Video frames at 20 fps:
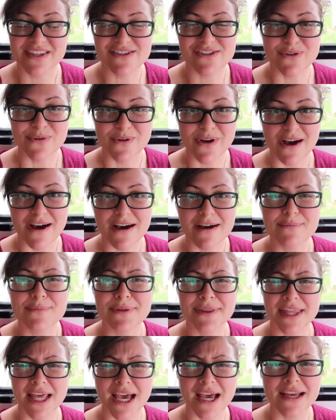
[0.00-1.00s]
soak up
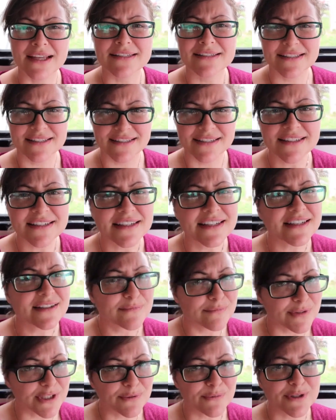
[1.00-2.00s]
that
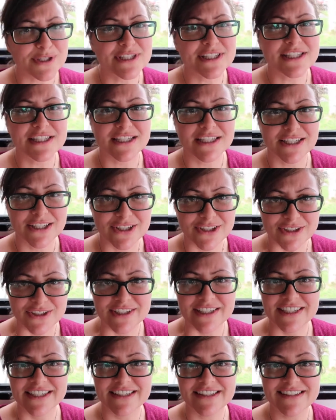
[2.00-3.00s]
minimalist
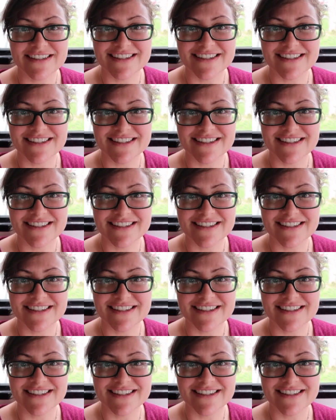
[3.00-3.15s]
goodness.